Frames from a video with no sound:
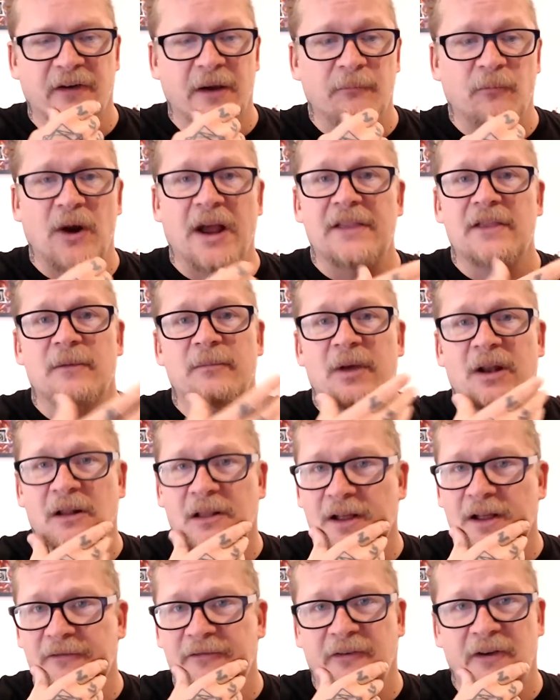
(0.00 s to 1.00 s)
I'm right in the
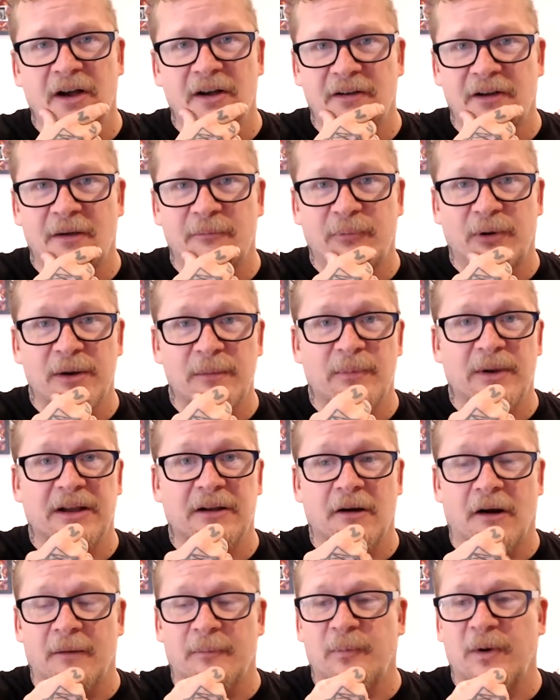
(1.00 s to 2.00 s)
middle of a, a pretty
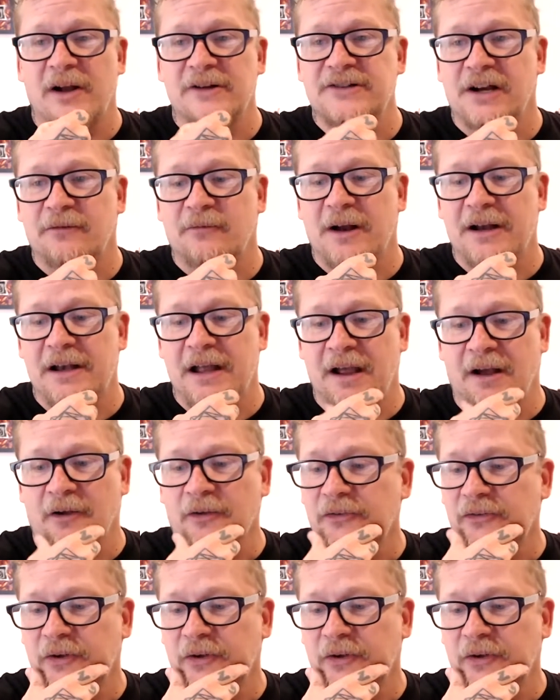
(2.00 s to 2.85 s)
big art project right now.